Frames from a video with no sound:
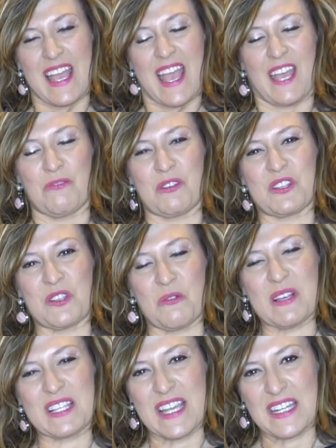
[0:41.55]
And we're so
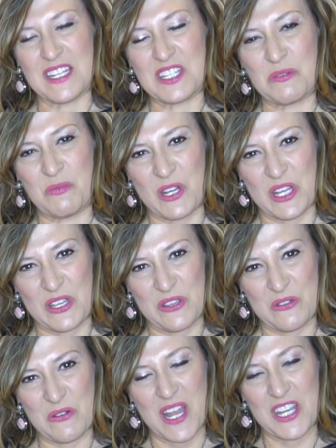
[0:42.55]
excited to bring
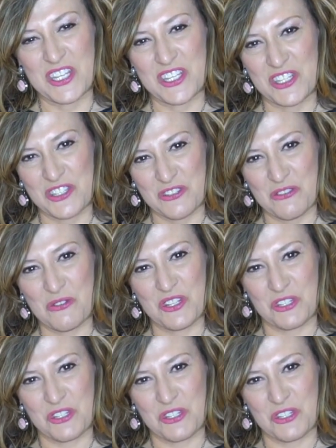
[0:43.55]
you a new